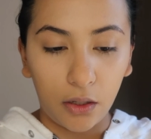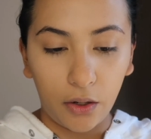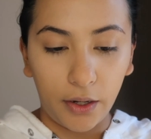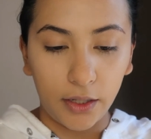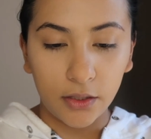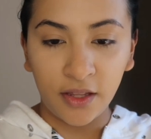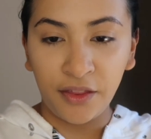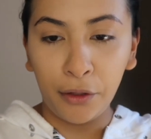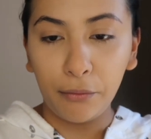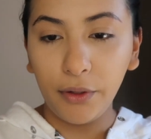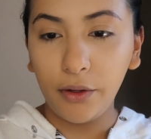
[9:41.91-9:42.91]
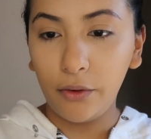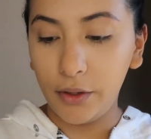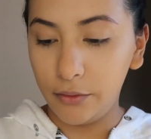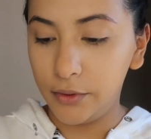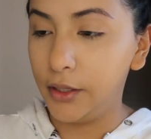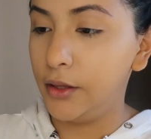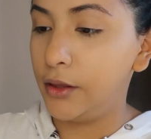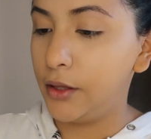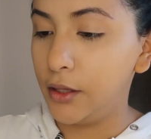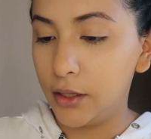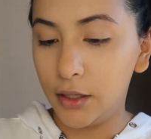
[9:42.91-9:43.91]
Alright, so I think I'm going to go in with
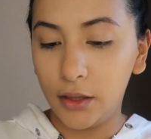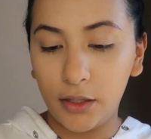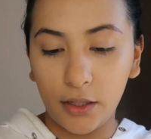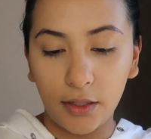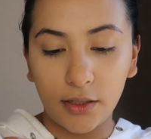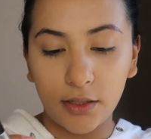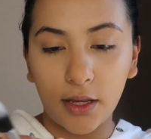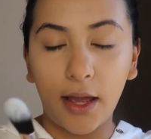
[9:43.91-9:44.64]
this